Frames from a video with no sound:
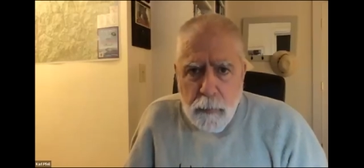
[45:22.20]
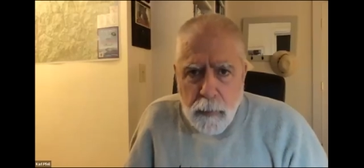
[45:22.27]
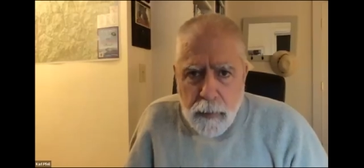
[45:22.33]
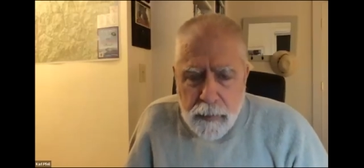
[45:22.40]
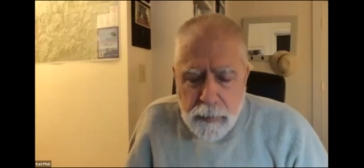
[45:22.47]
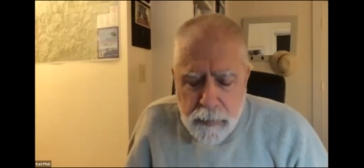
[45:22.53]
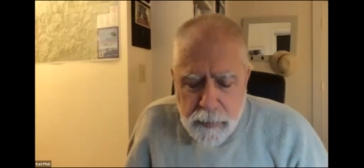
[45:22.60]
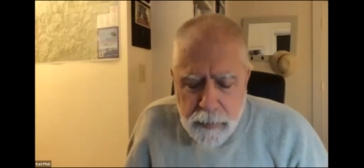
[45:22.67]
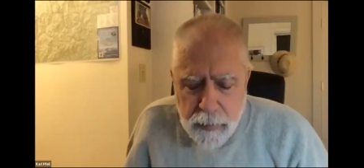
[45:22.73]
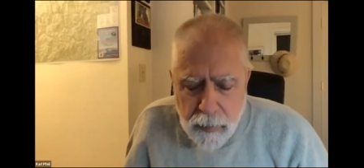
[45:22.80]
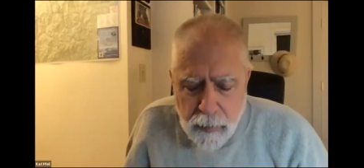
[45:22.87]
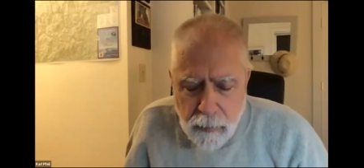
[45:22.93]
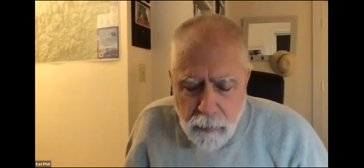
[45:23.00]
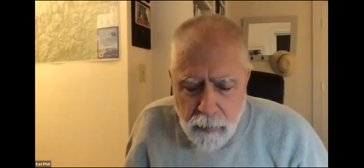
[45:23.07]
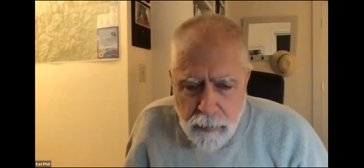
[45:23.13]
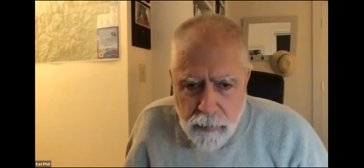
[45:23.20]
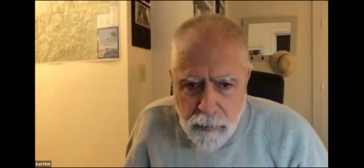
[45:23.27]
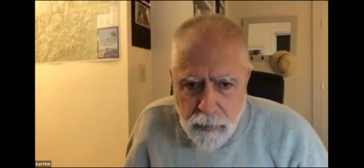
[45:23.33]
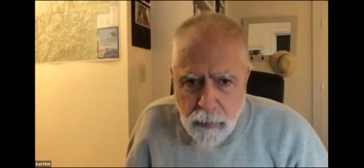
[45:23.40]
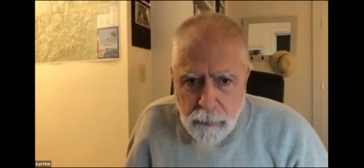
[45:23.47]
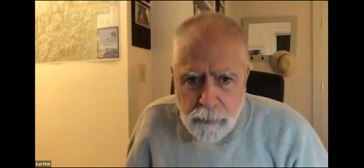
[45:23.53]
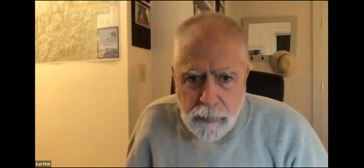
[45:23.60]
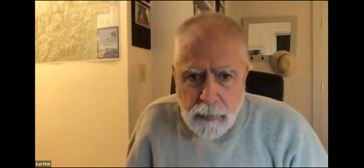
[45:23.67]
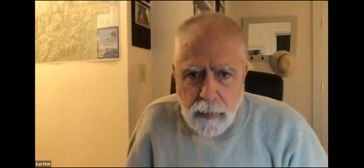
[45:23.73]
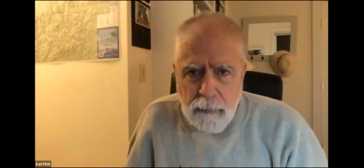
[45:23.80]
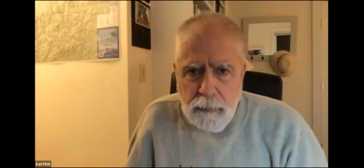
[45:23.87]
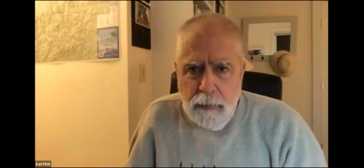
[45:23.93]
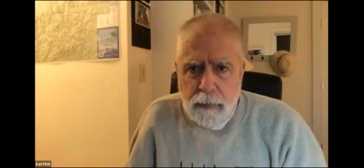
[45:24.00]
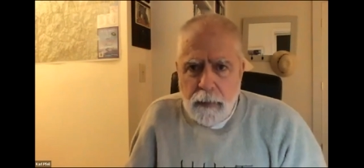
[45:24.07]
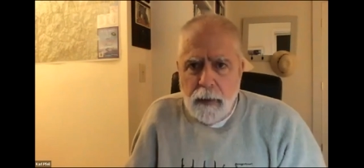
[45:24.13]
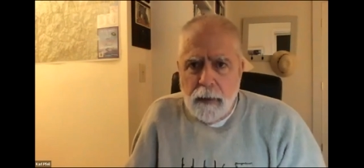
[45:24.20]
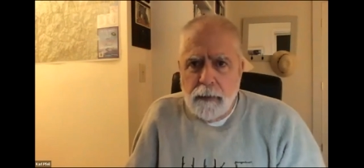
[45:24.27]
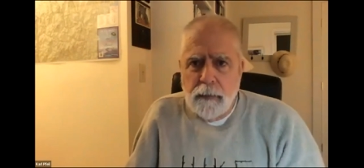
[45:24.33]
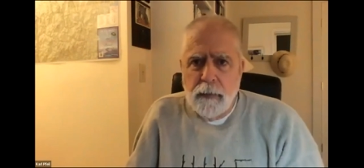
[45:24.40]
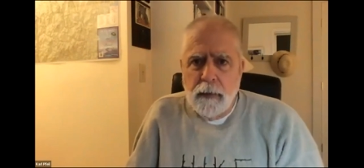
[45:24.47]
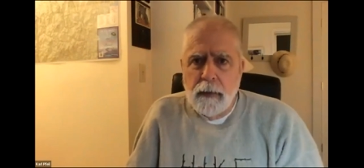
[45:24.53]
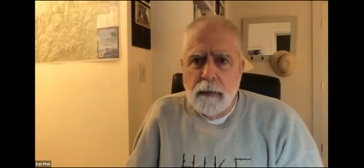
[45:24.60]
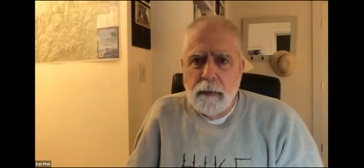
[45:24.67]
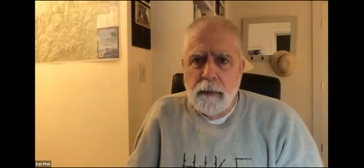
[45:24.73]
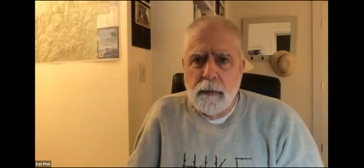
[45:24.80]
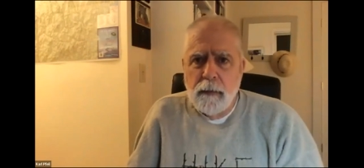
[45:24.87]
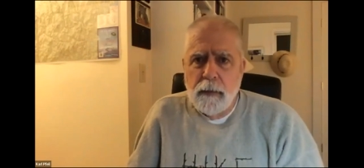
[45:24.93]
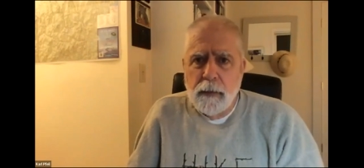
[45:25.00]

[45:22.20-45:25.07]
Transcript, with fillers: wanted to say great job, Steve, and thanks for doing